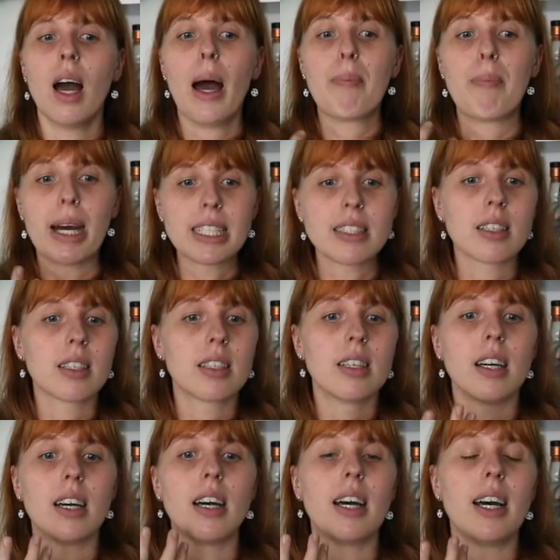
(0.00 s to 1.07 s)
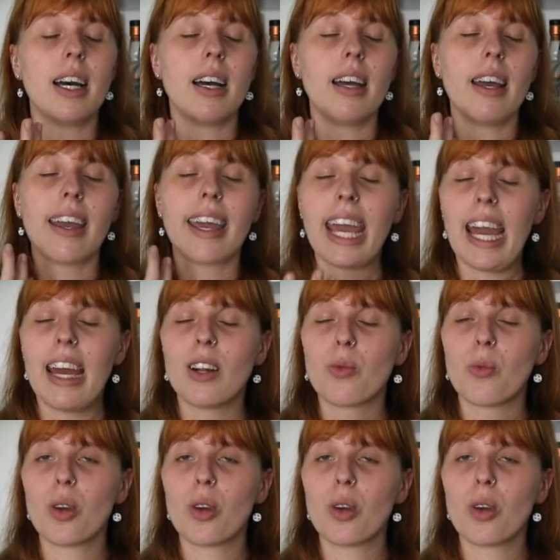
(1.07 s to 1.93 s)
But again,